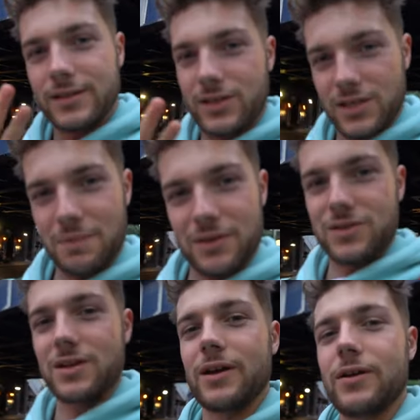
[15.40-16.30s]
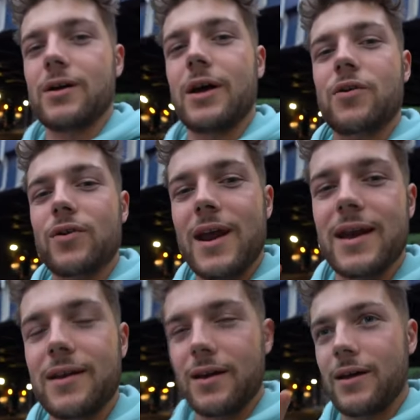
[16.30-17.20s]
six months ago, I
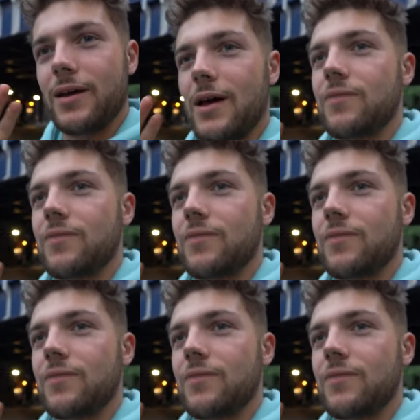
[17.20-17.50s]
created a,